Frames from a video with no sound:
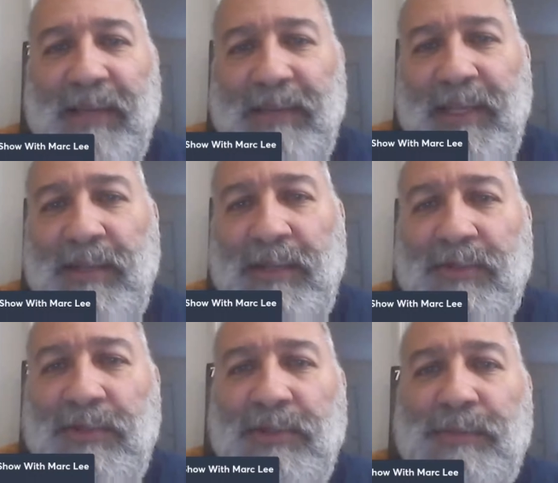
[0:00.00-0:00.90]
If the
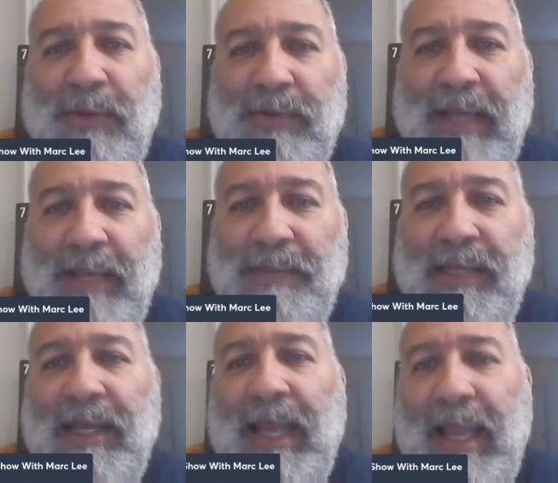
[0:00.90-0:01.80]
Eagles lose both games
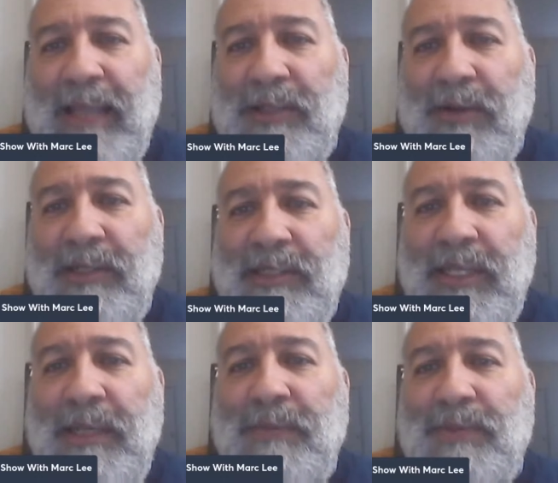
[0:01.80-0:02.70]
and Tony's
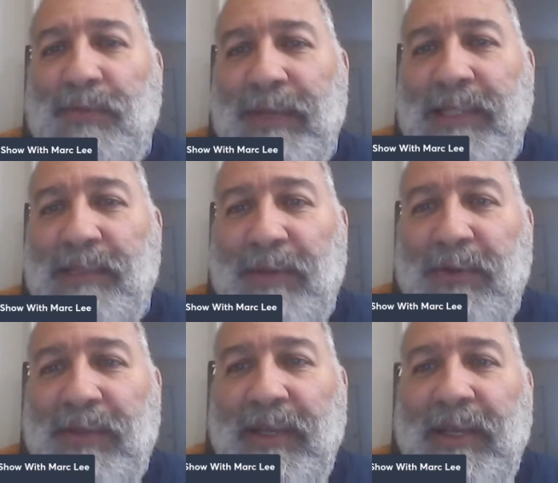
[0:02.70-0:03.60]
teams win
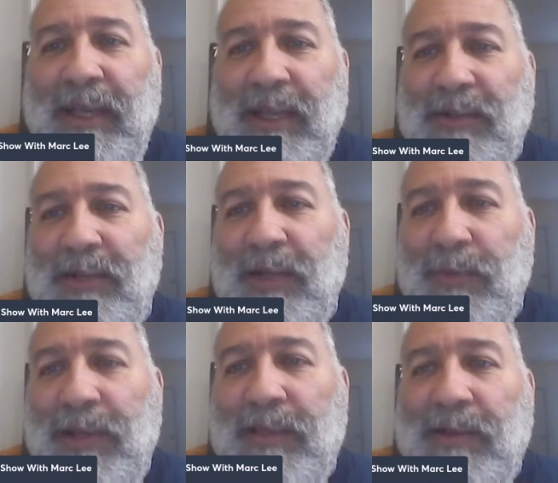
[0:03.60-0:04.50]
both, including a
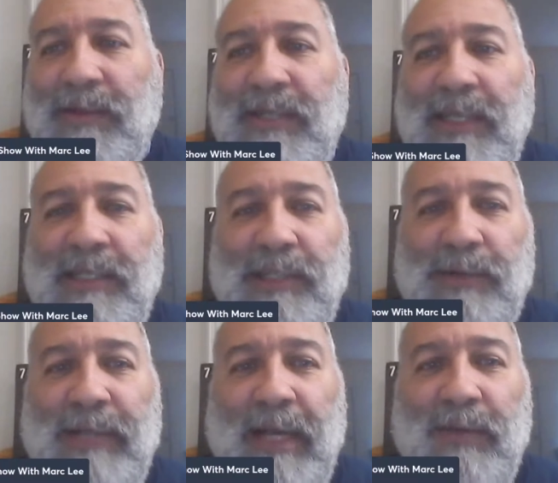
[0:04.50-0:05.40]
Week 13
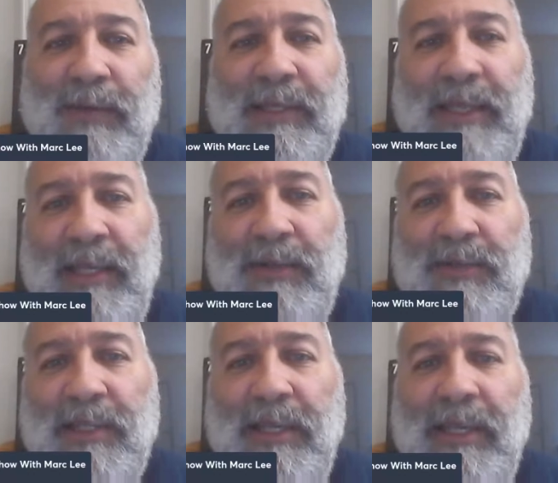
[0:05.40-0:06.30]
showdown with the
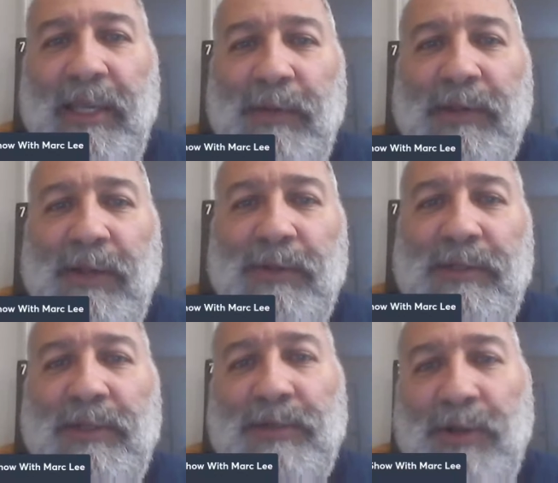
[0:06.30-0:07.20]
Eagles, it would go
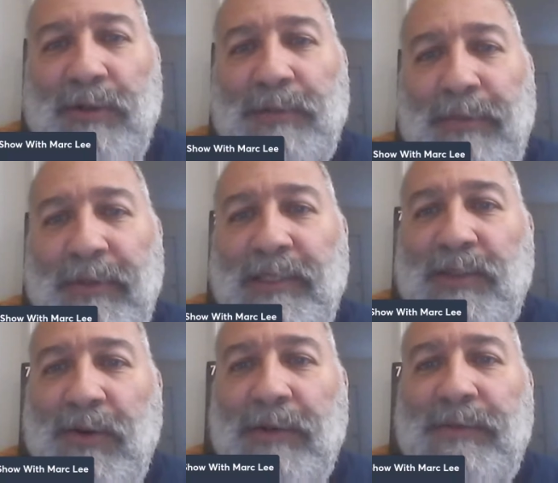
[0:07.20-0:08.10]
to total points
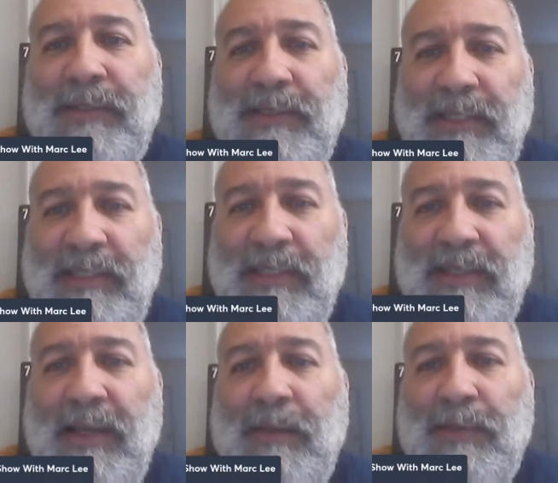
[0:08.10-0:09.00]
scored for the season
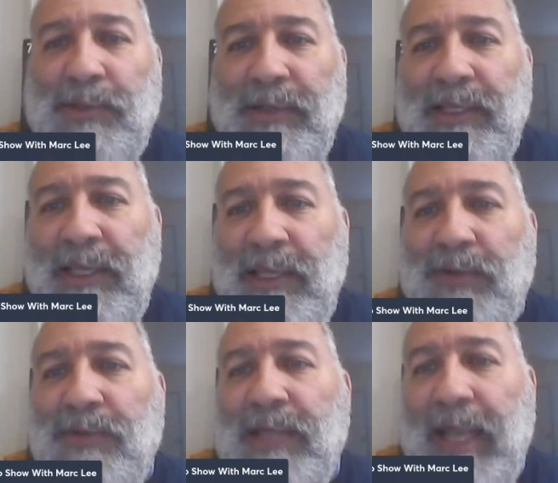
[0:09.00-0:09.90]
between the
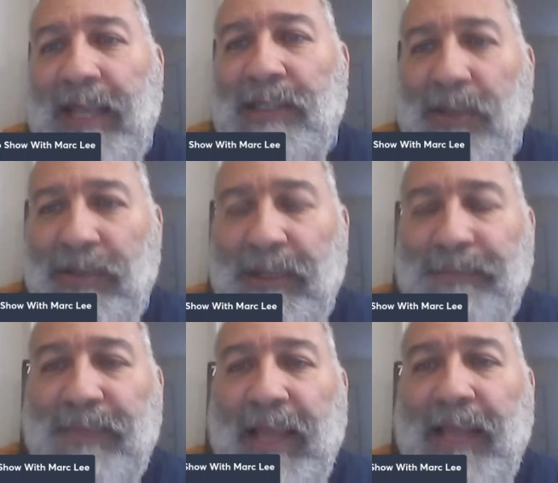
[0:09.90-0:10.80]
Eagles and Tony.
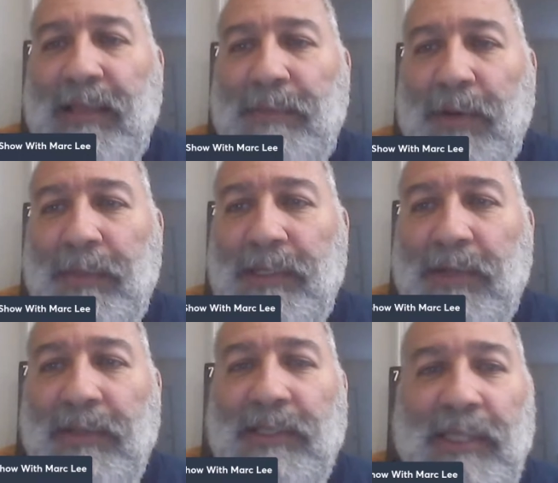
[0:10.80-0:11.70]
At the moment,
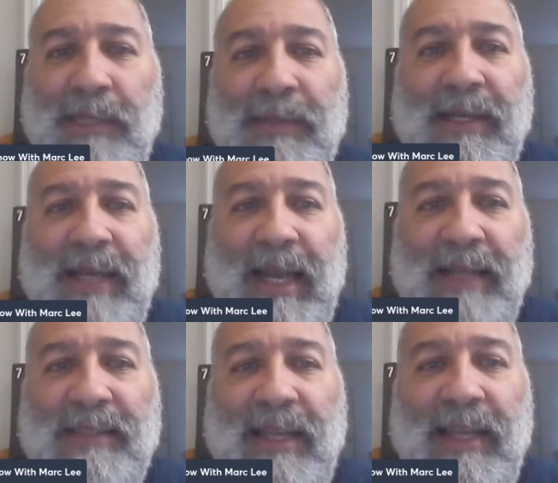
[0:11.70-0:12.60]
Tony's team
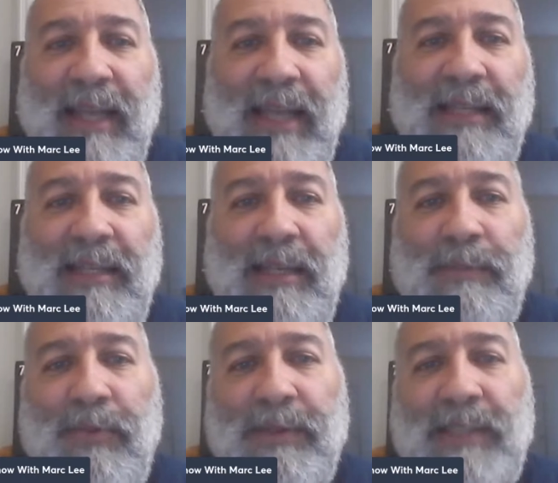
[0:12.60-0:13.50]
has a
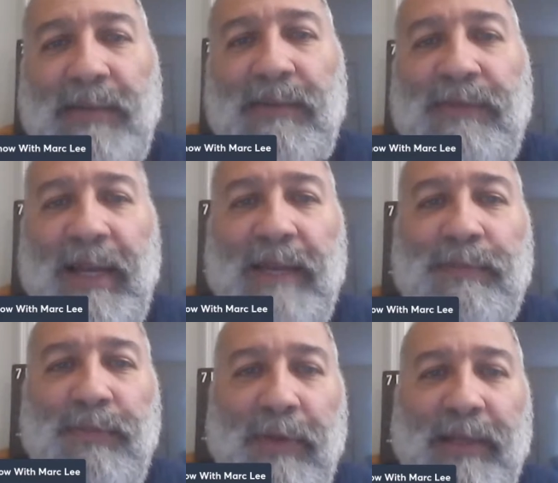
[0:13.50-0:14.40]
18.75
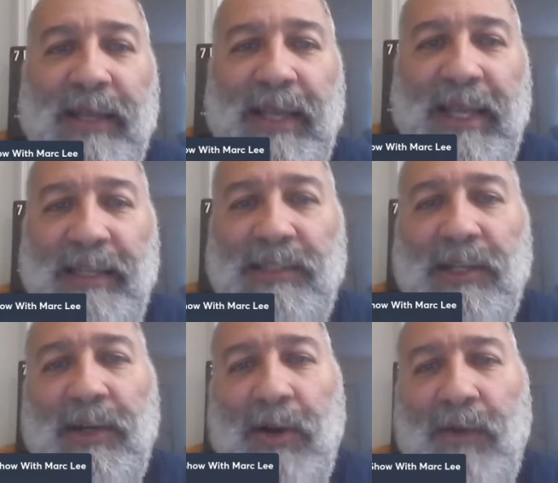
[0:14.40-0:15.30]
point edge
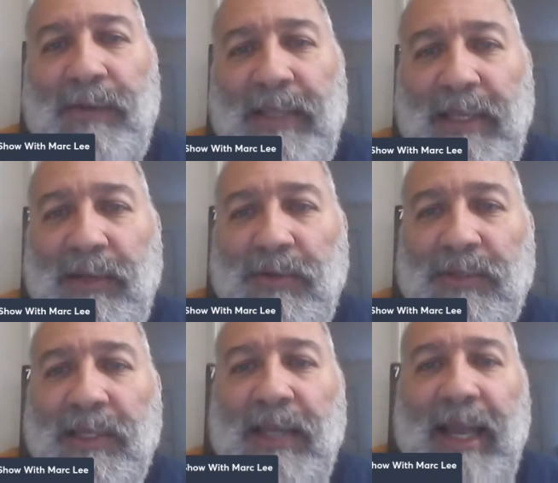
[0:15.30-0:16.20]
over the
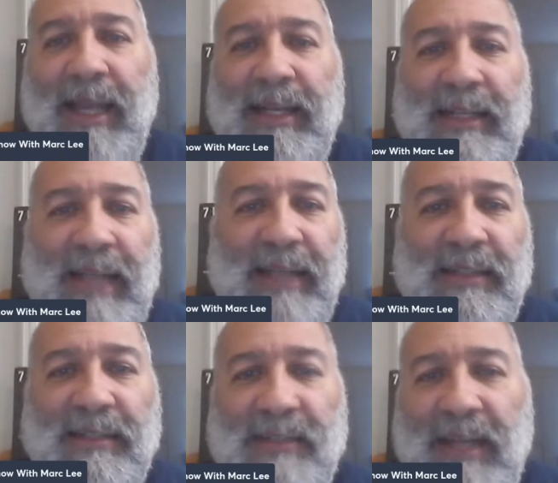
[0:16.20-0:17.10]
Eagles, and that
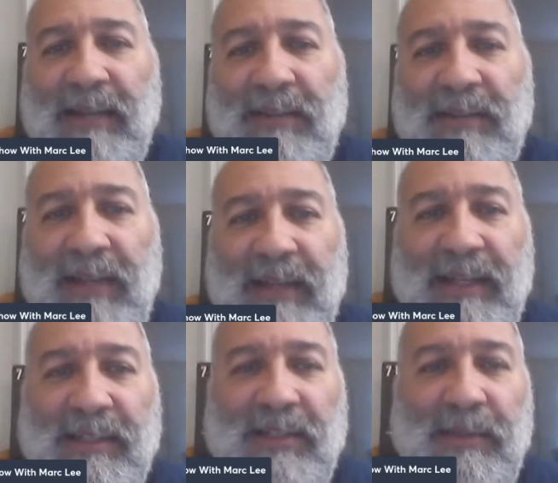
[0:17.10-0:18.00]
does not look like
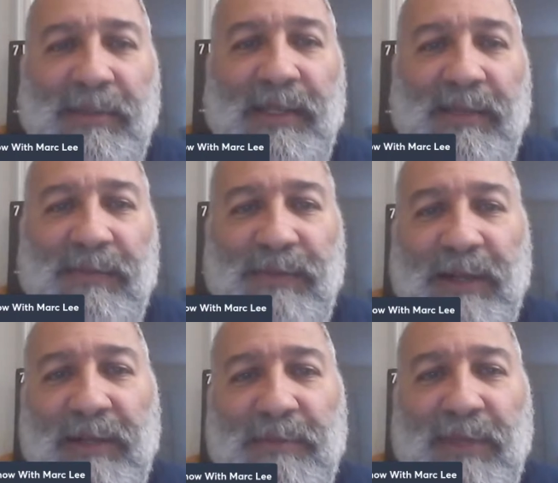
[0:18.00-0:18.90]
that's going to be
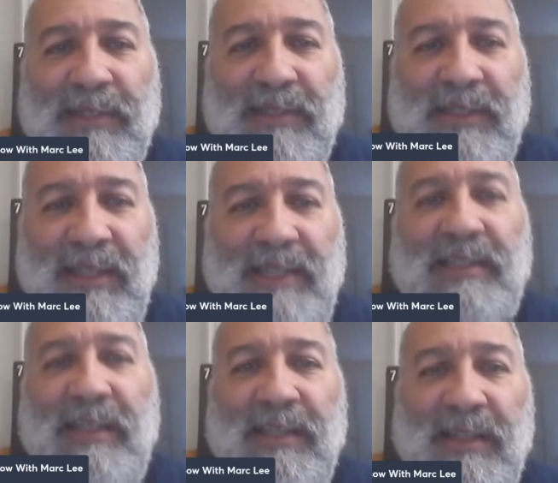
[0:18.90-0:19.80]
very much
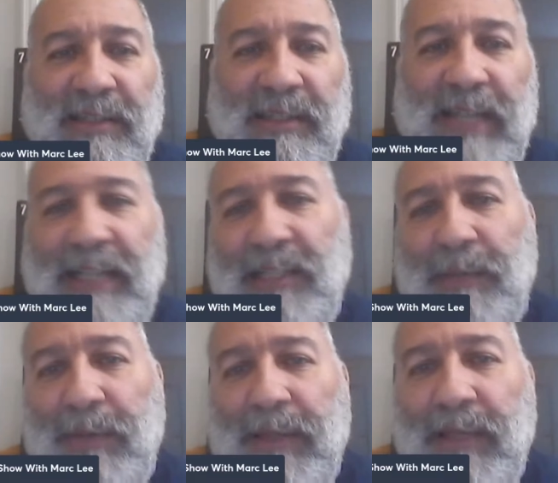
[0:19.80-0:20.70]
easy to catch
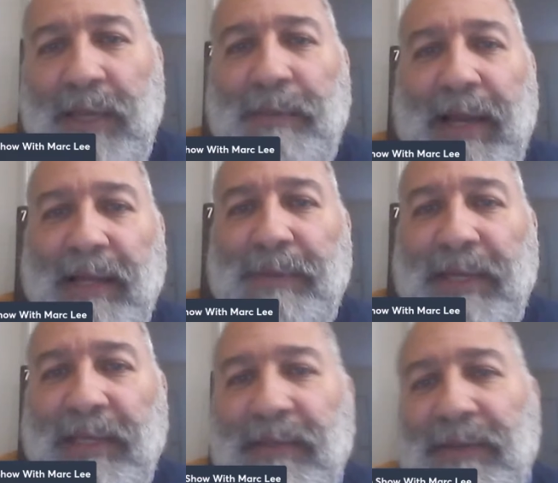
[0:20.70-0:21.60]
up with, in my
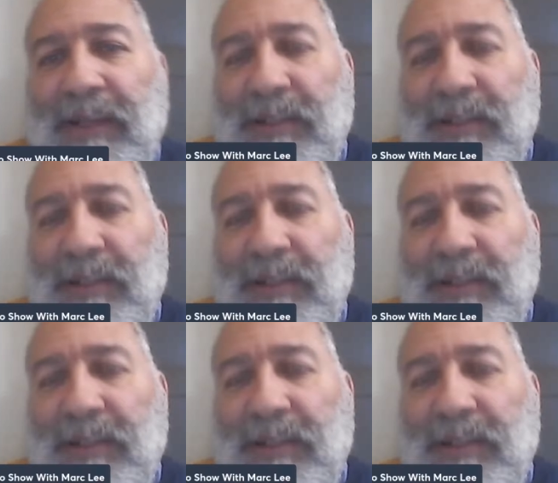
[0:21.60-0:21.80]
opinion.